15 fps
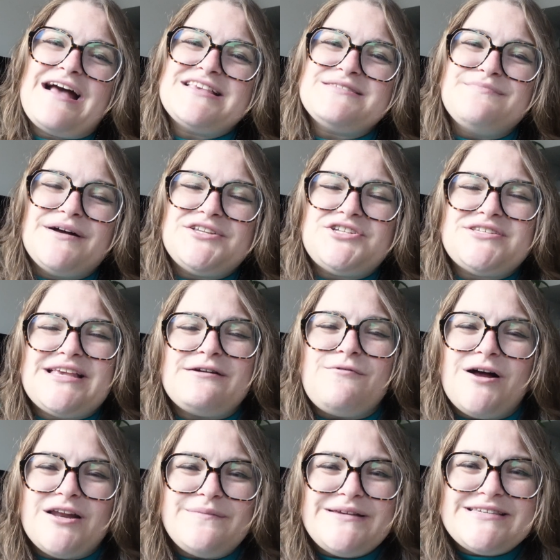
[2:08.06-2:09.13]
as much as I
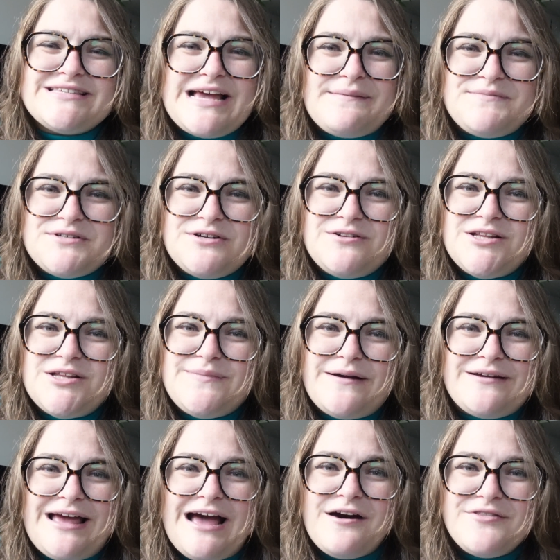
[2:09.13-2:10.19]
want to be skeptical
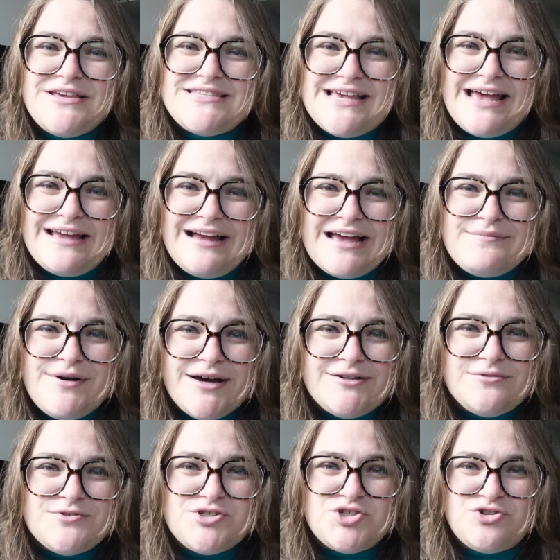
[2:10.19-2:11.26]
about how these AI
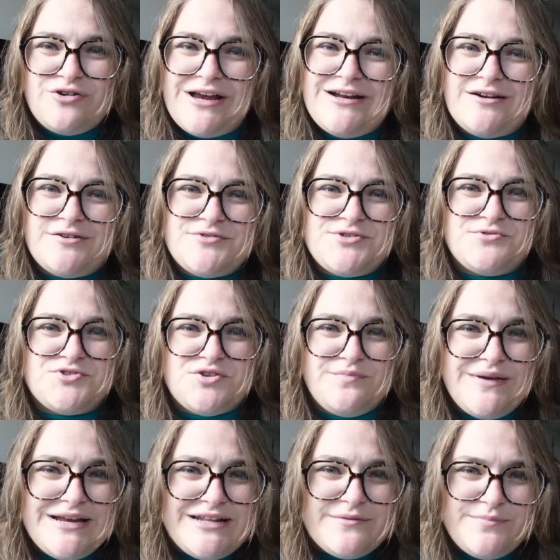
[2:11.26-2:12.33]
models train on our social
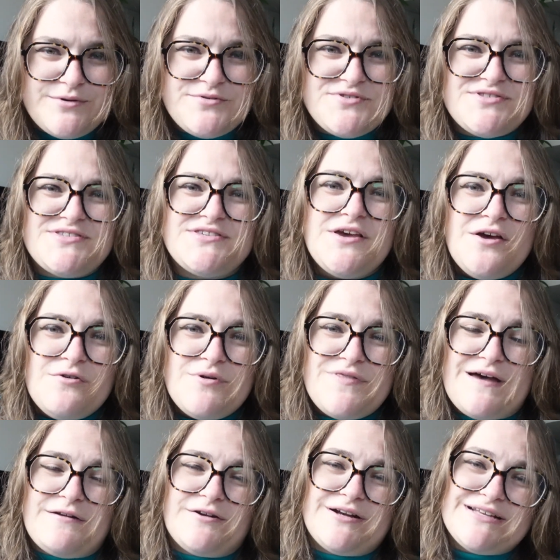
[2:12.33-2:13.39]
media posts
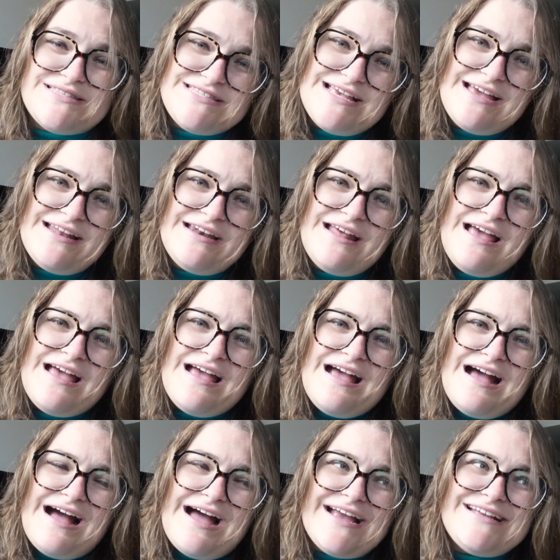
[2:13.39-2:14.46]
without our consent,
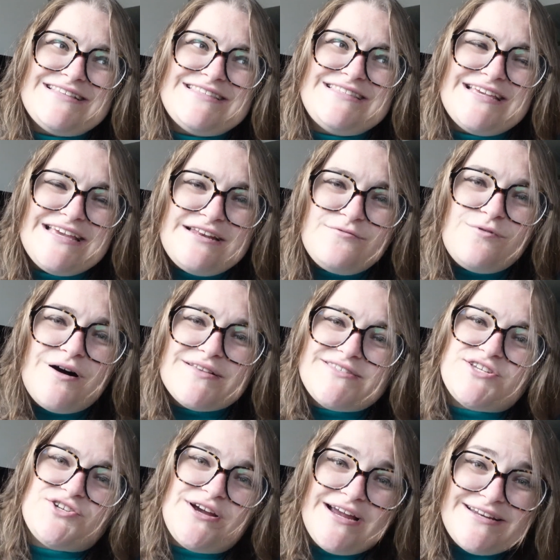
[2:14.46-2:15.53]
I did want
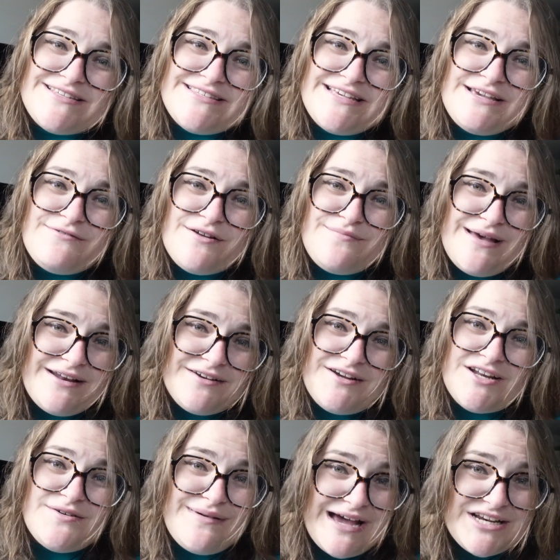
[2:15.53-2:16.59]
to try to see what Meta
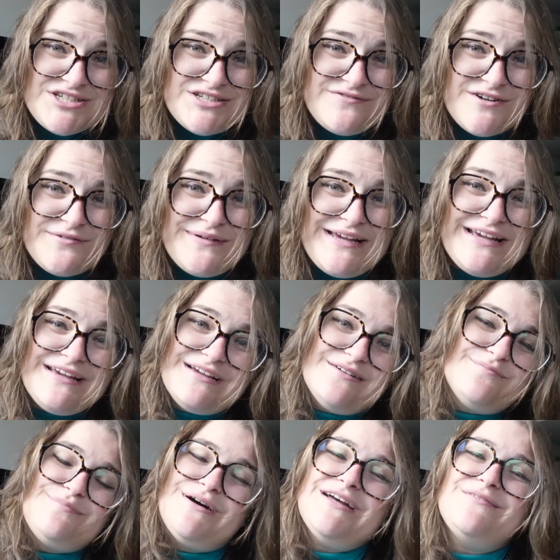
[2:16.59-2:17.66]
could imagine for me,
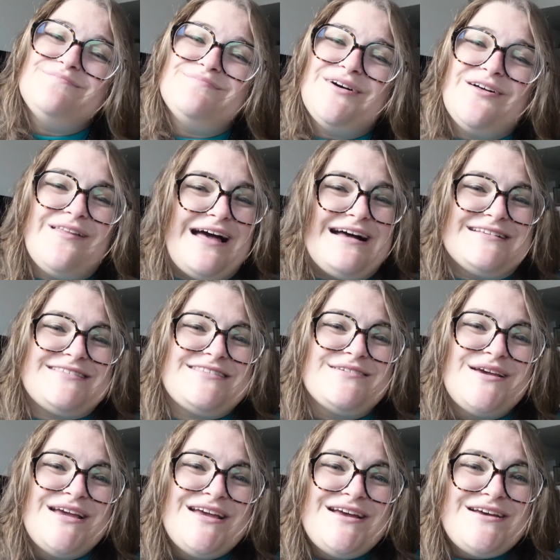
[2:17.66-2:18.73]
but alas,
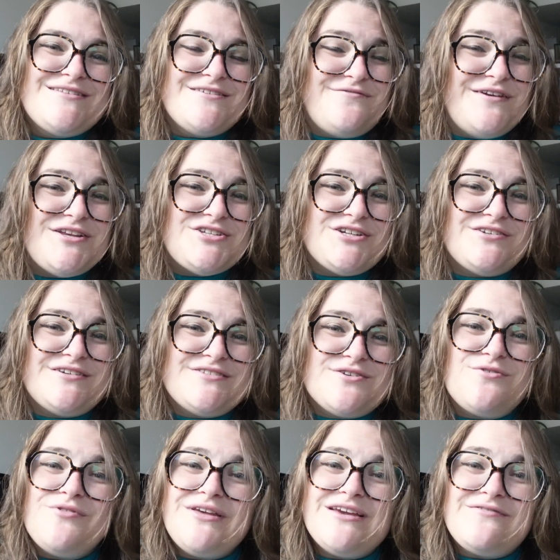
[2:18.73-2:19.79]
the feature is
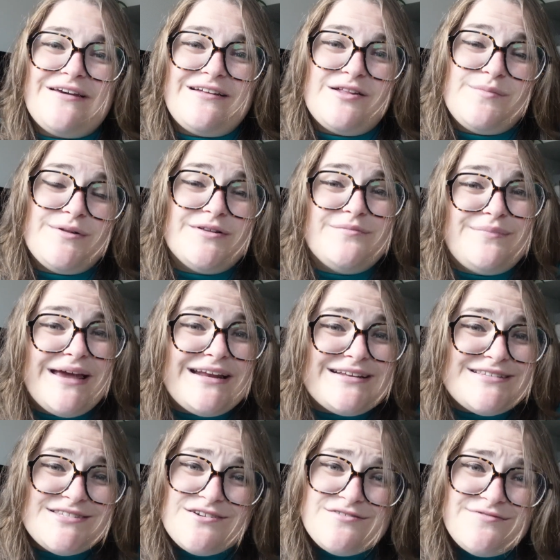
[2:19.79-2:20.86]
only available in beta
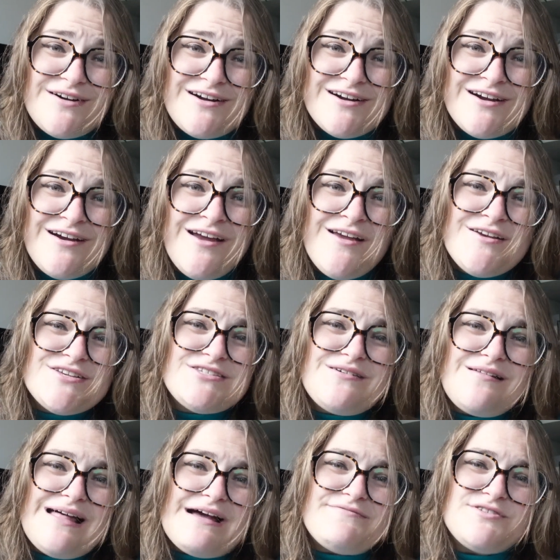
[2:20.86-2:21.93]
so far, so
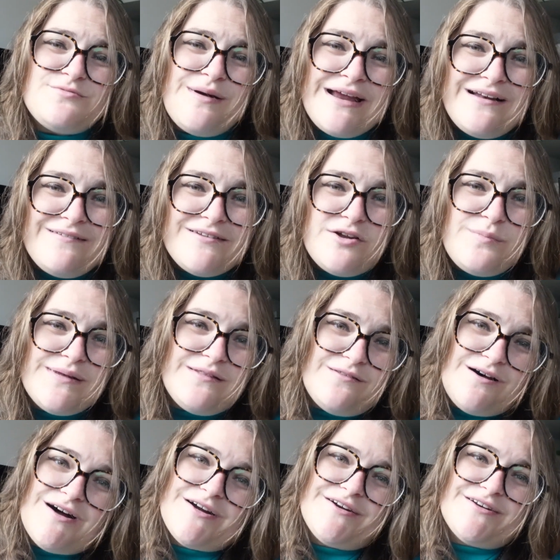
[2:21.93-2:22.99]
I'll have to wait a little bit
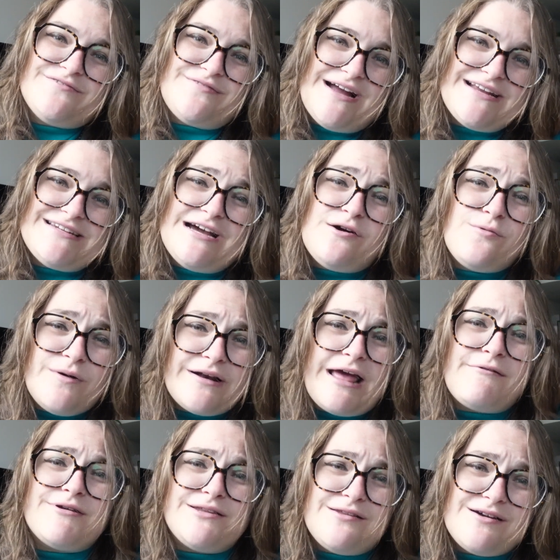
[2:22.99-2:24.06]
longer to find out what
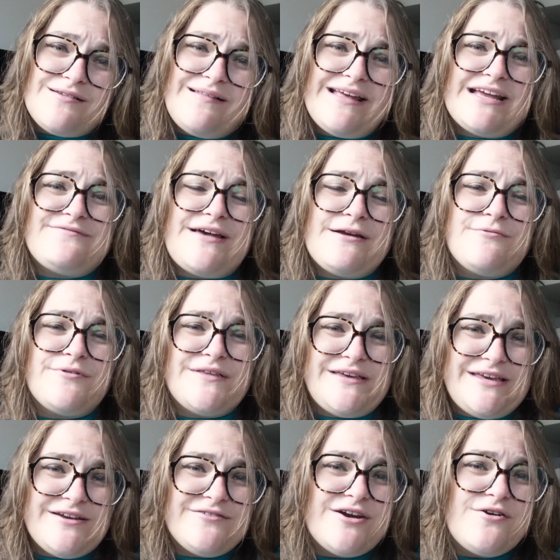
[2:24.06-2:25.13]
I would look like if I were the
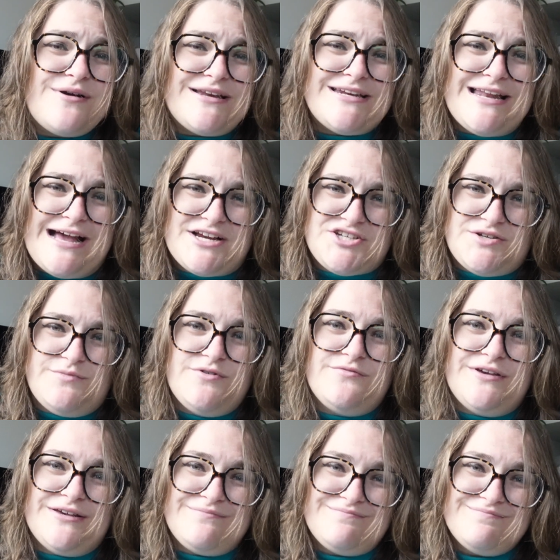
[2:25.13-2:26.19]
hero in an action
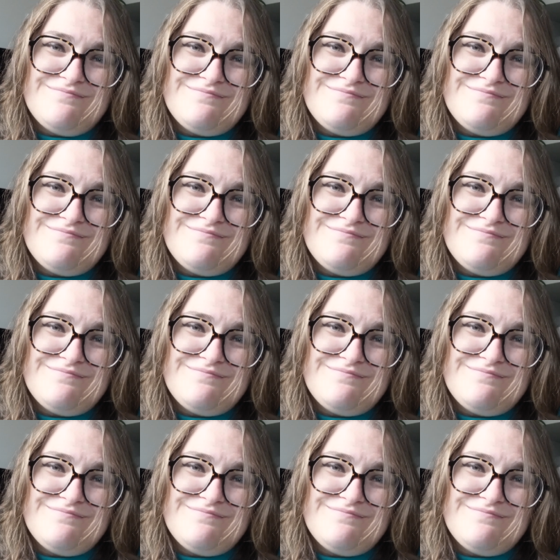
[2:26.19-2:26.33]
movie.